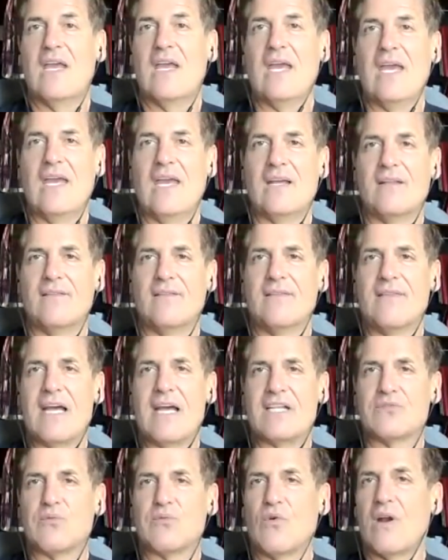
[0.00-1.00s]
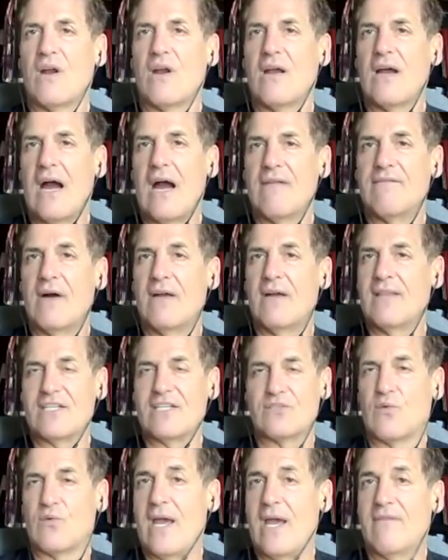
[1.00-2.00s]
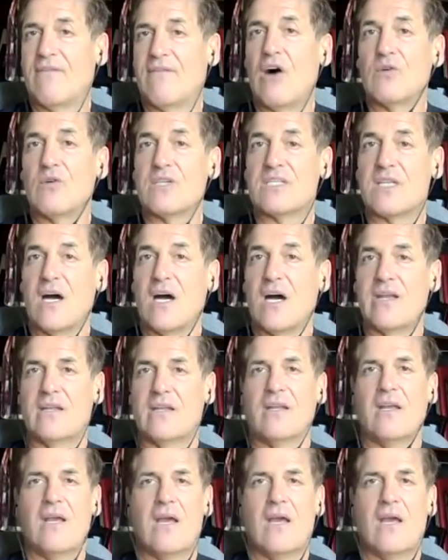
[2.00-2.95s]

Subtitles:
And that's the way I've always done it.